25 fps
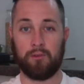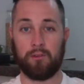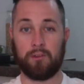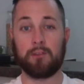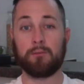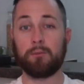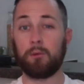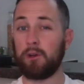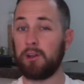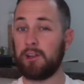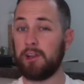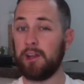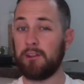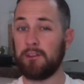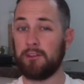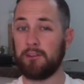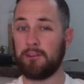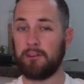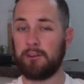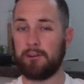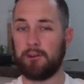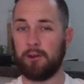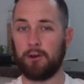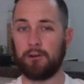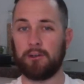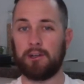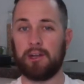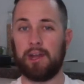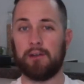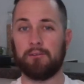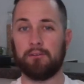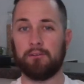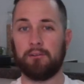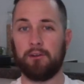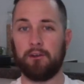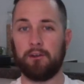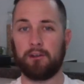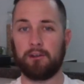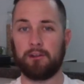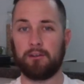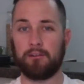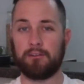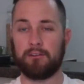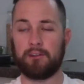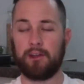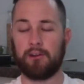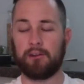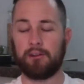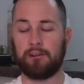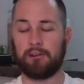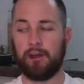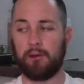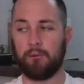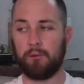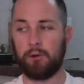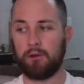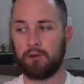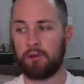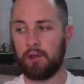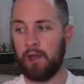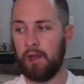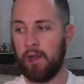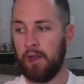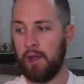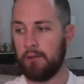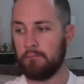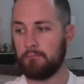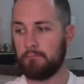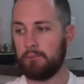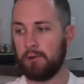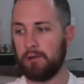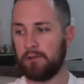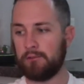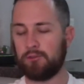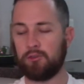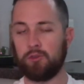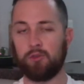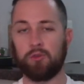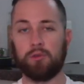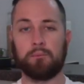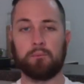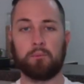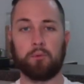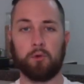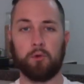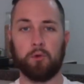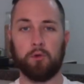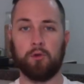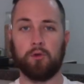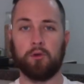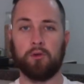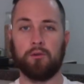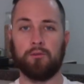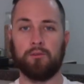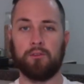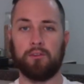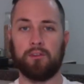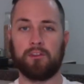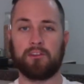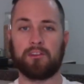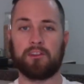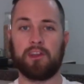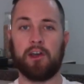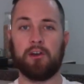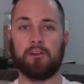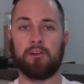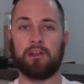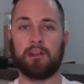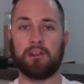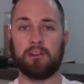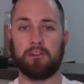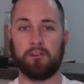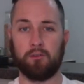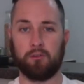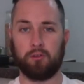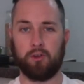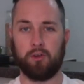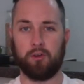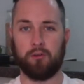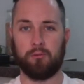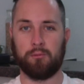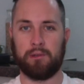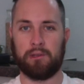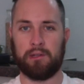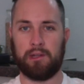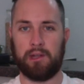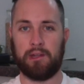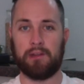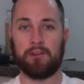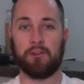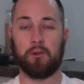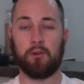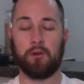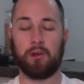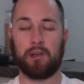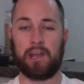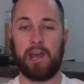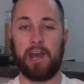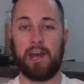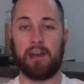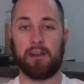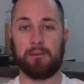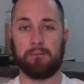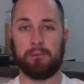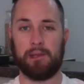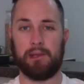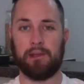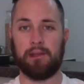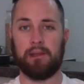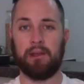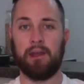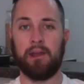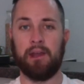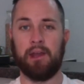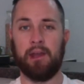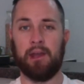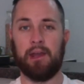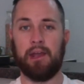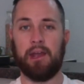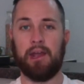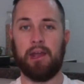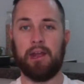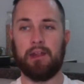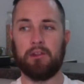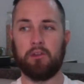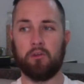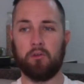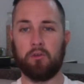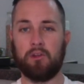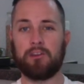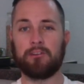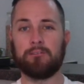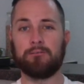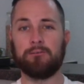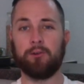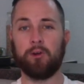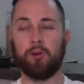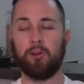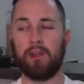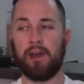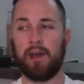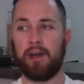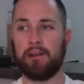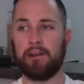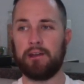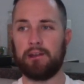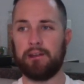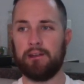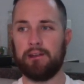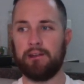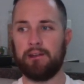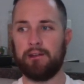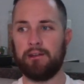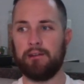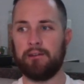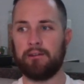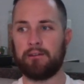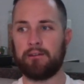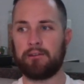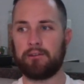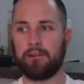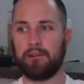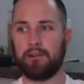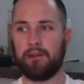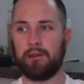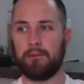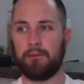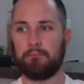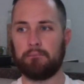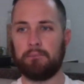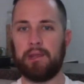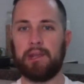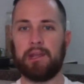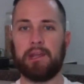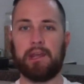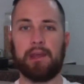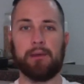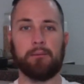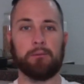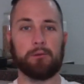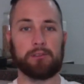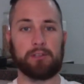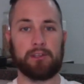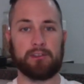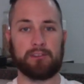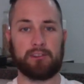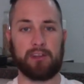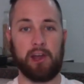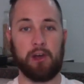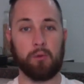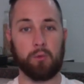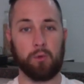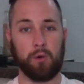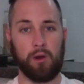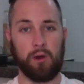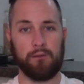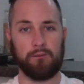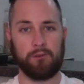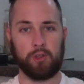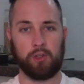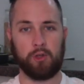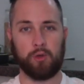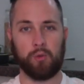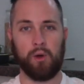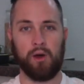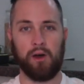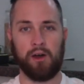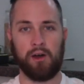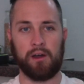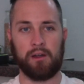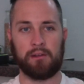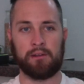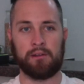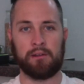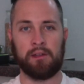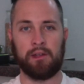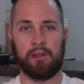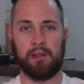Sporting Kansas City already have a very good scouting network, but to improve the scouting and the recruitment in their academy. And the reason for that is being able to scout wherever you want